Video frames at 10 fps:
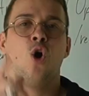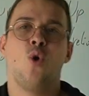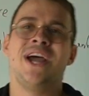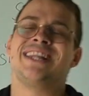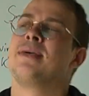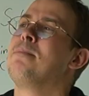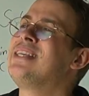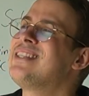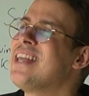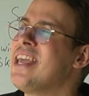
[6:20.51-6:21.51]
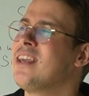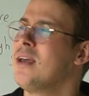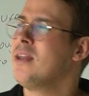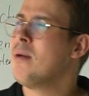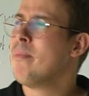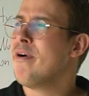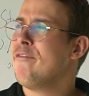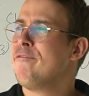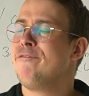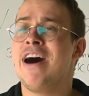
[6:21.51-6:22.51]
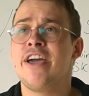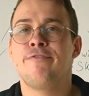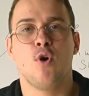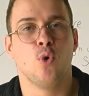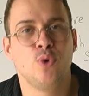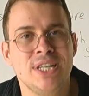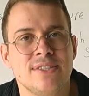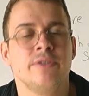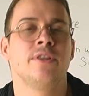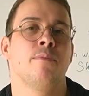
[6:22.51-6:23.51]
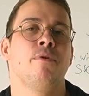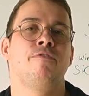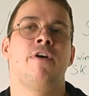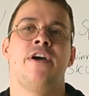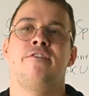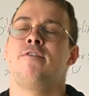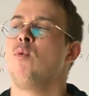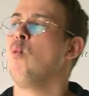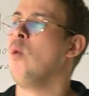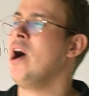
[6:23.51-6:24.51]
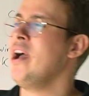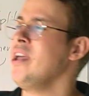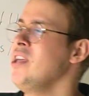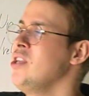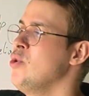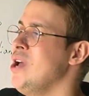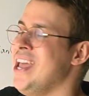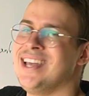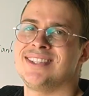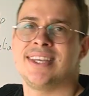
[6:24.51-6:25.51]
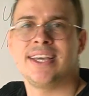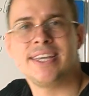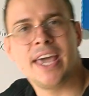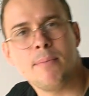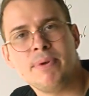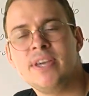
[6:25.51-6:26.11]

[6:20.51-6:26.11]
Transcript: All right, mistake number 5 or reason number 5 why your ads can be